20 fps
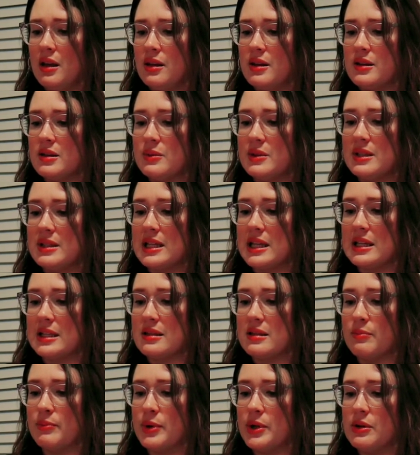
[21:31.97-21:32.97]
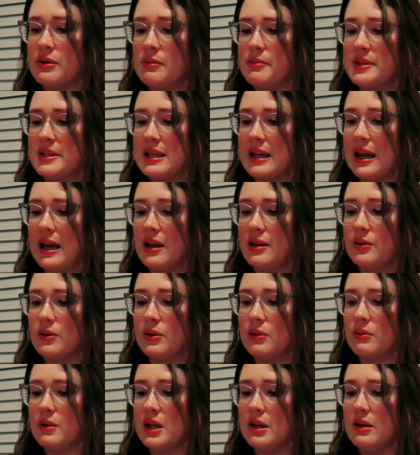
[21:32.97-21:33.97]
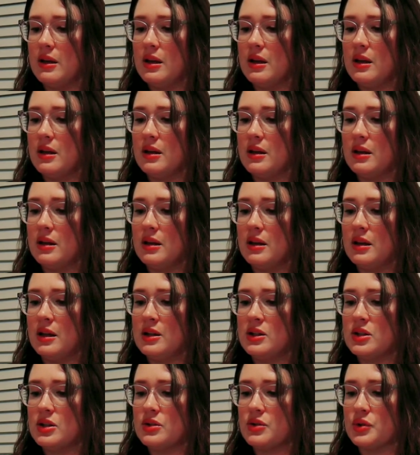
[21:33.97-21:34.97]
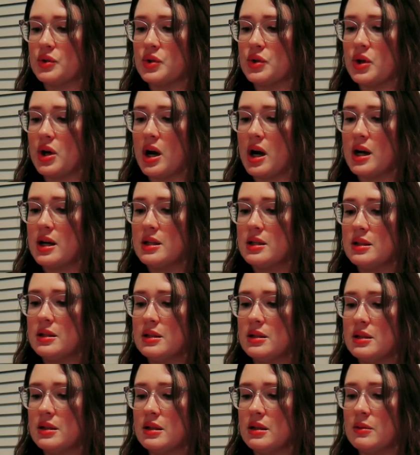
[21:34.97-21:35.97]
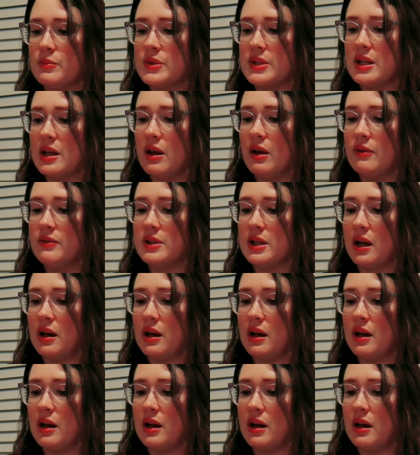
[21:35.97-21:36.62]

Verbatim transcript: this one says the bulbs get three inches across themselves.